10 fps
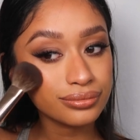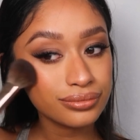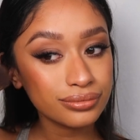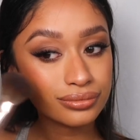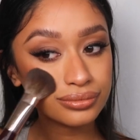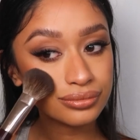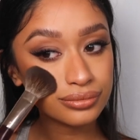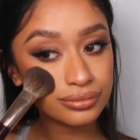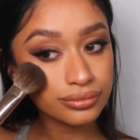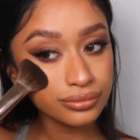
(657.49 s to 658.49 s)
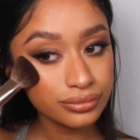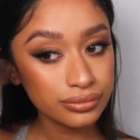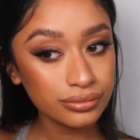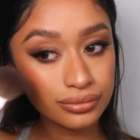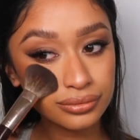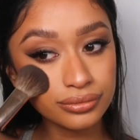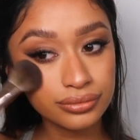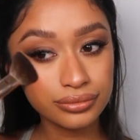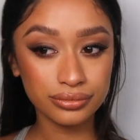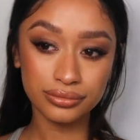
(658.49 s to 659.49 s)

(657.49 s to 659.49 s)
Nobody speaks.